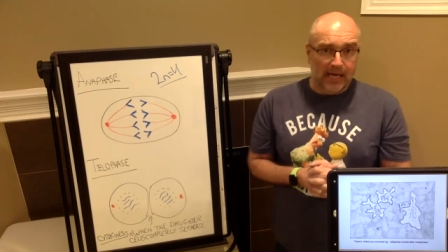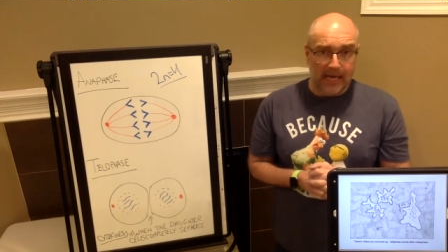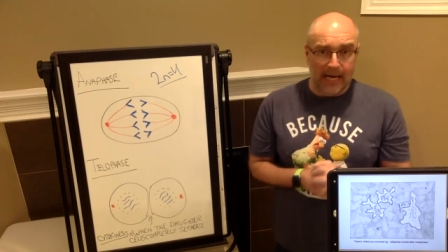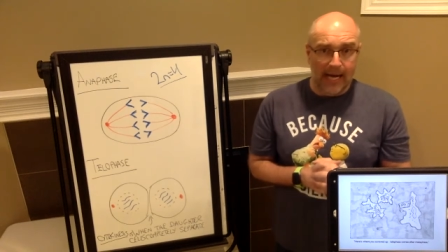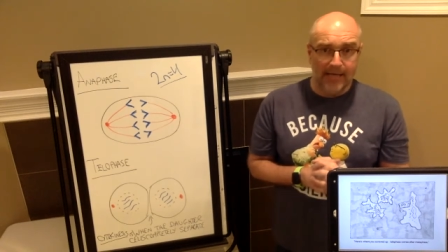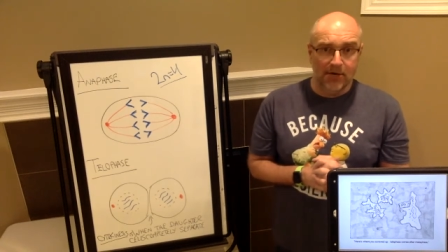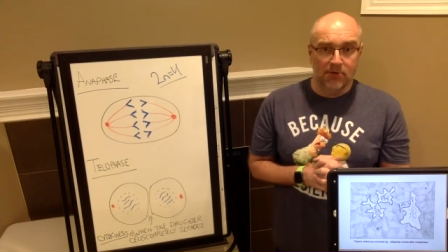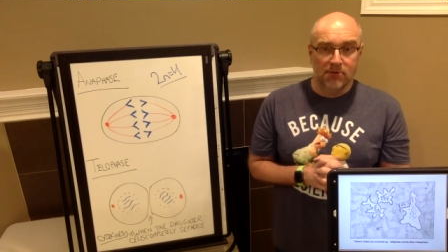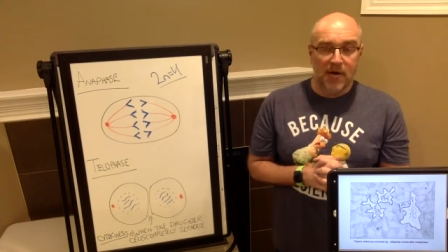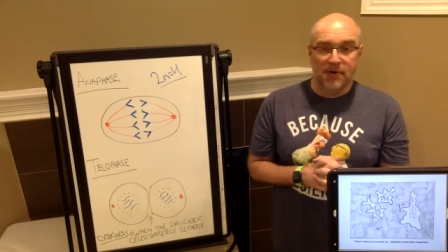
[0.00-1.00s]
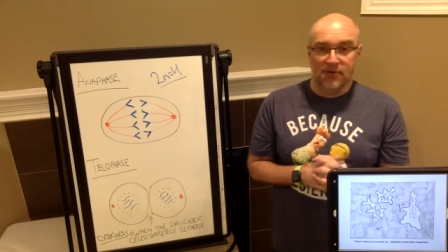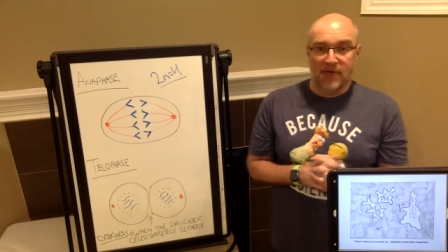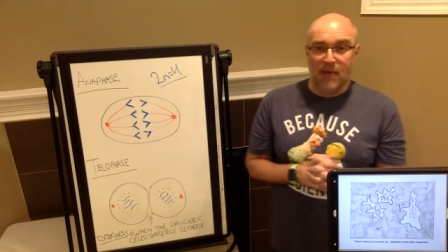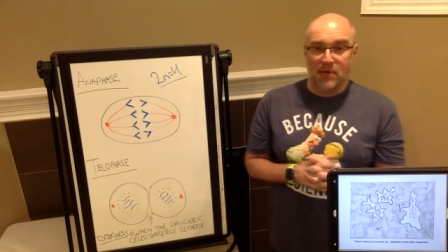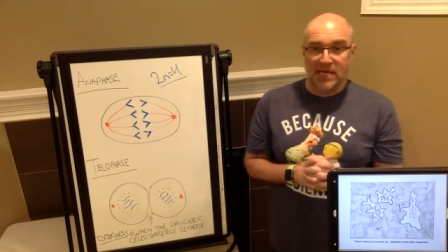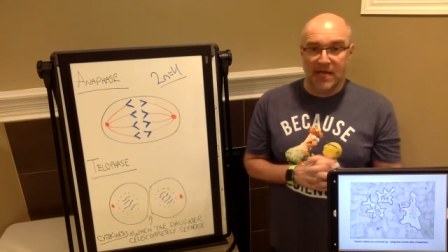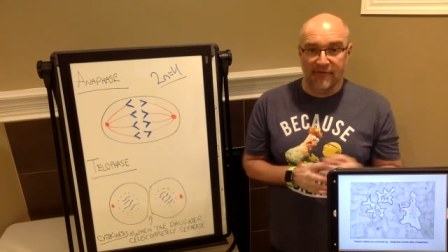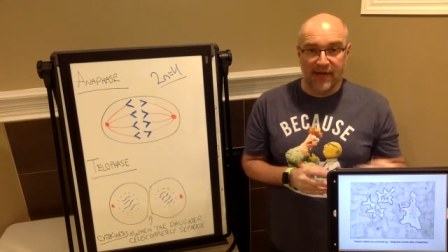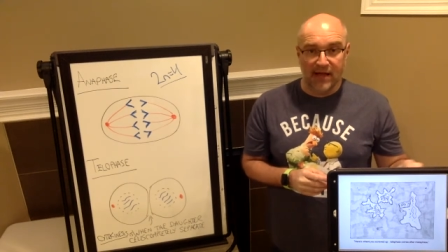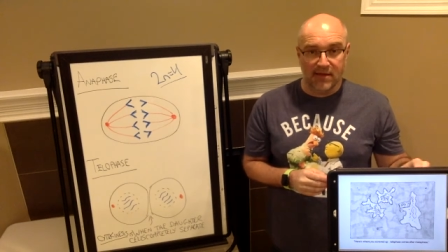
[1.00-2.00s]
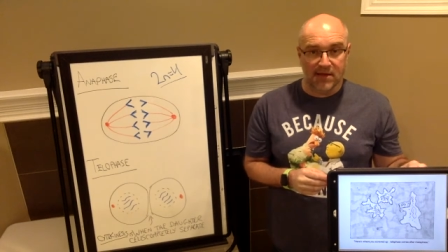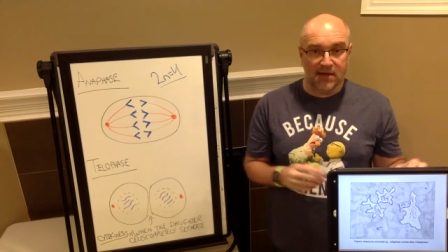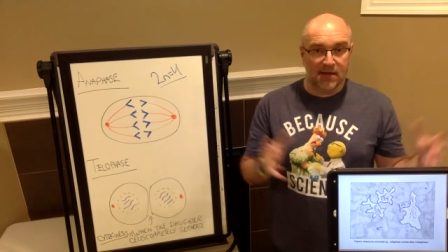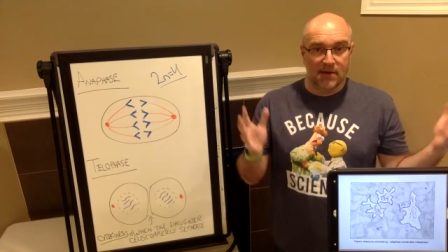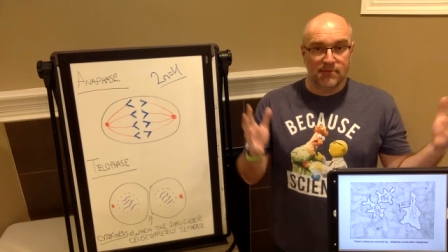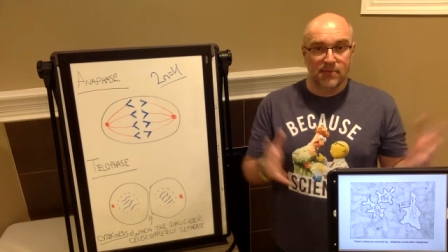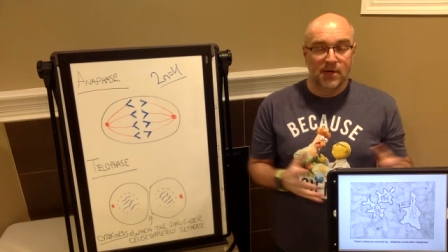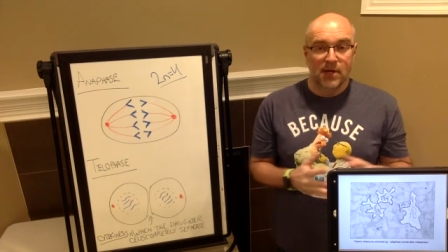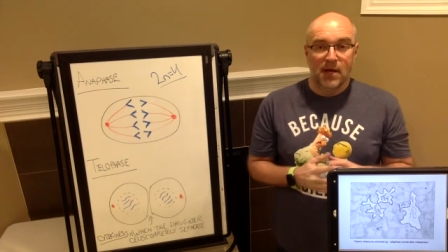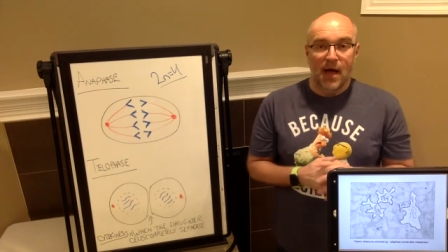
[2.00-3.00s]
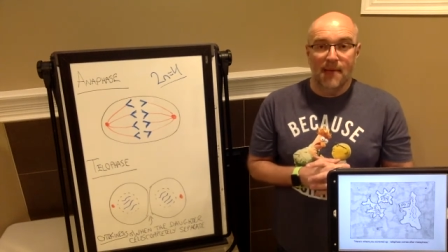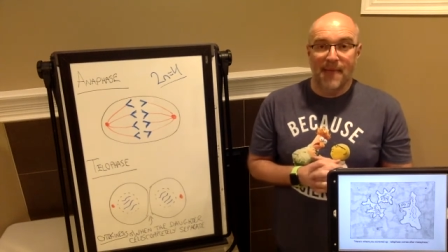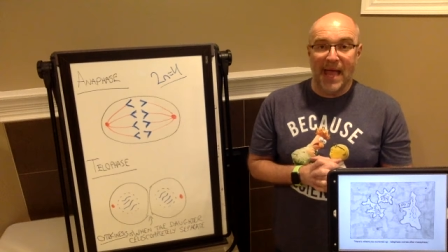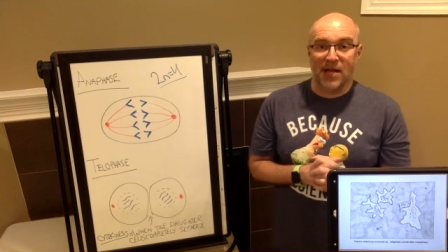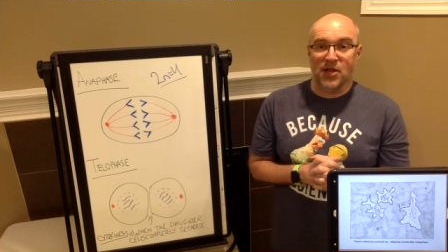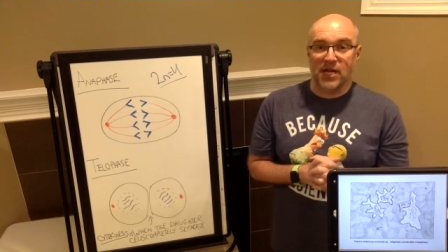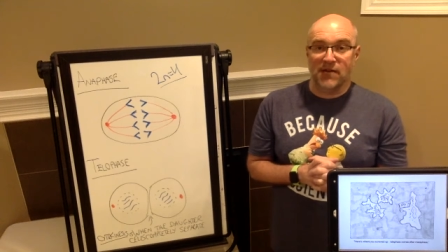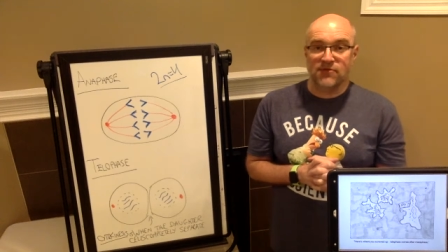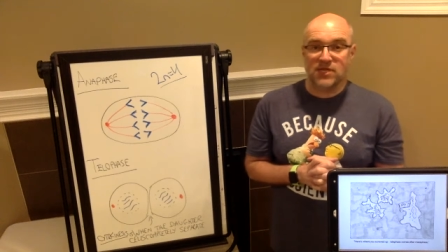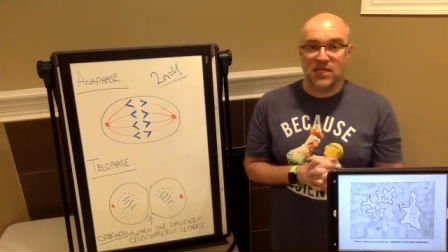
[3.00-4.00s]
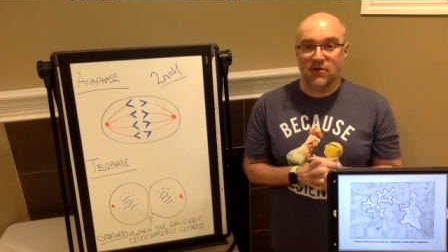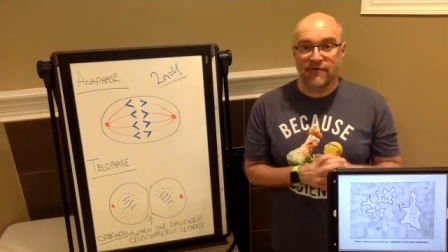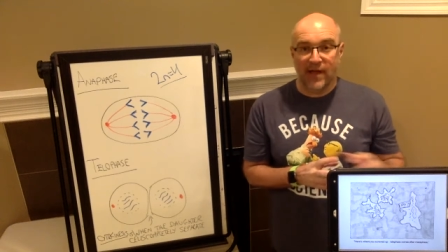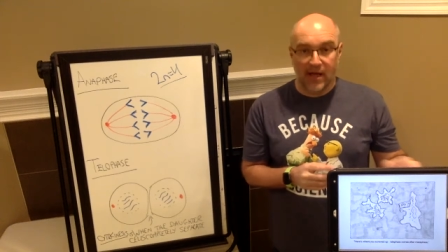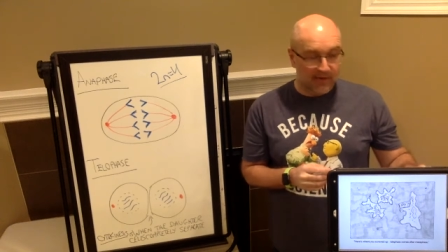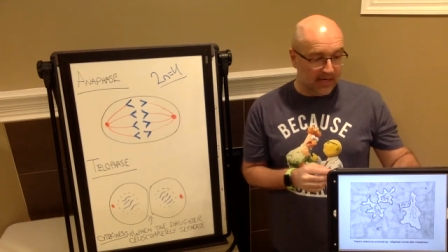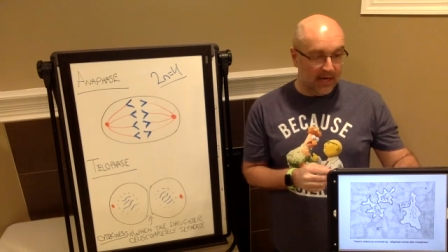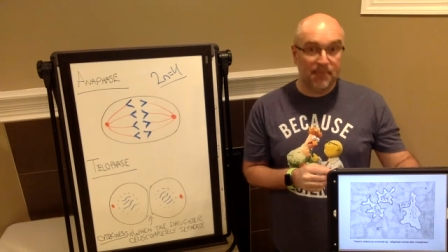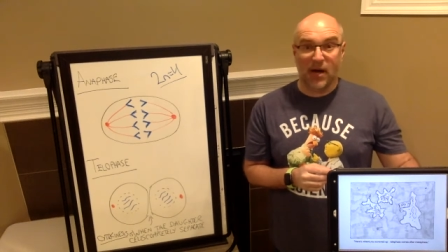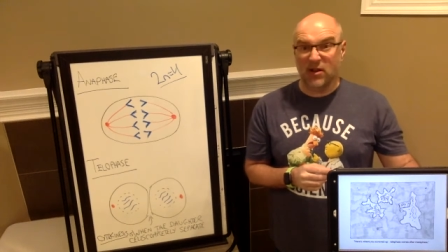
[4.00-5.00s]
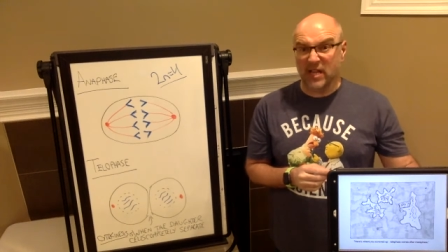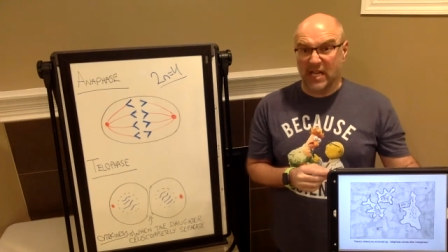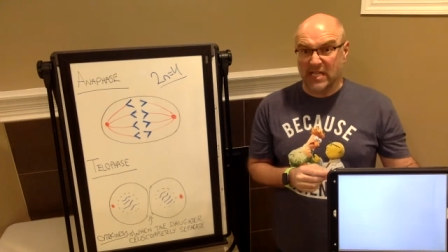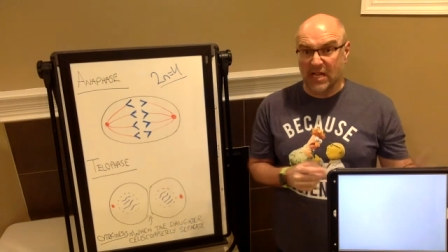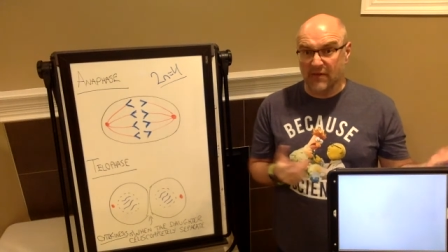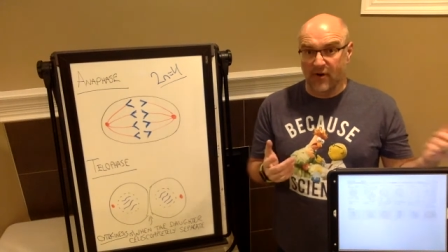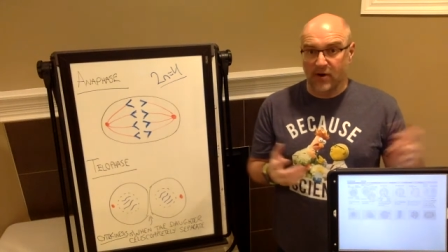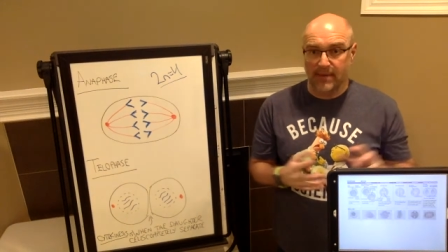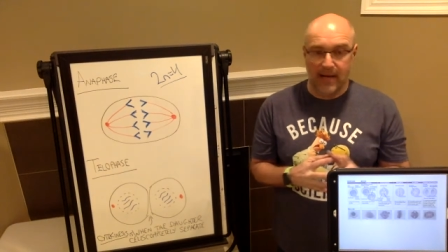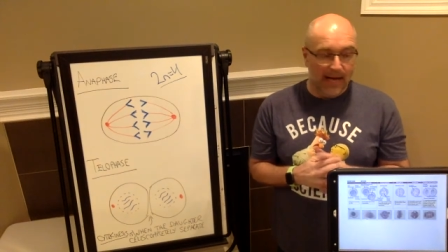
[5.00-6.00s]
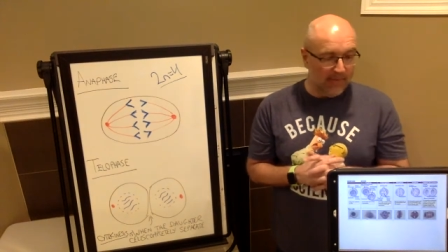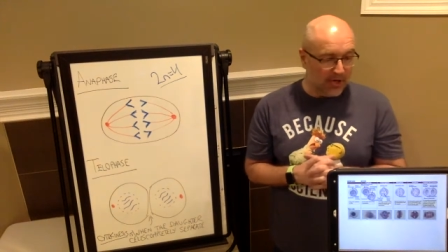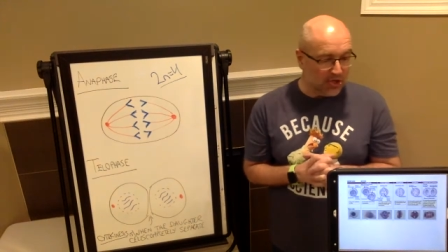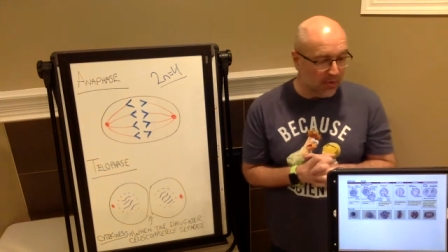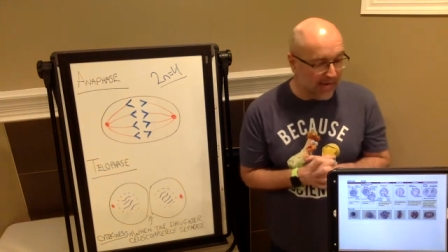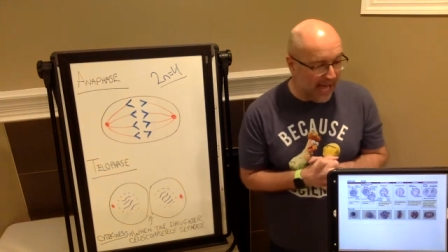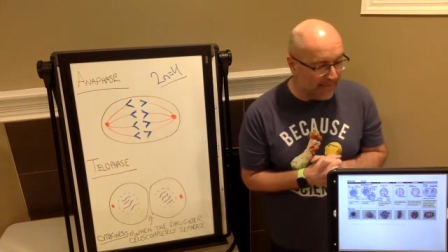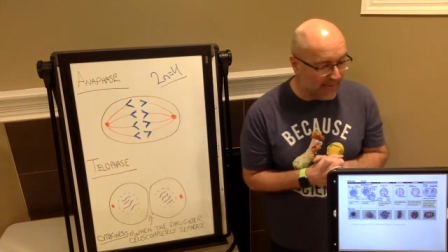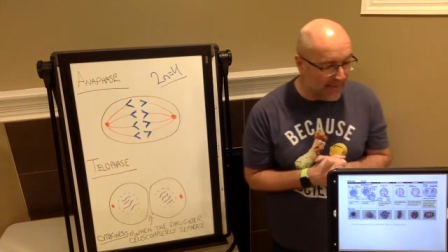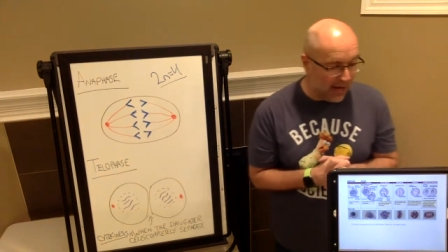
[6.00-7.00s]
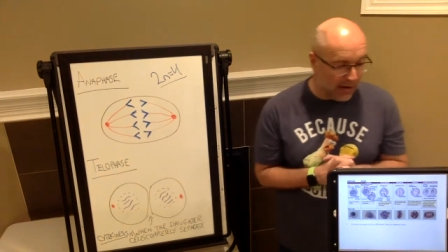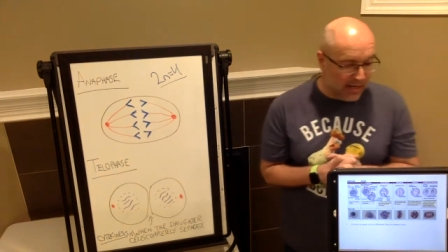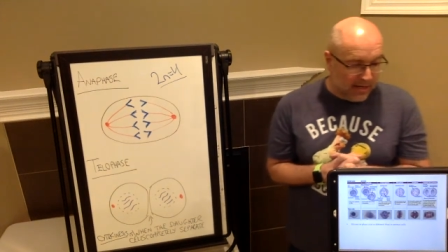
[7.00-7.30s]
Uh, I don't understand what telephase is. It's a, a mangling of telophase and apparently a telephone. I'm, I'm not sure what happened there.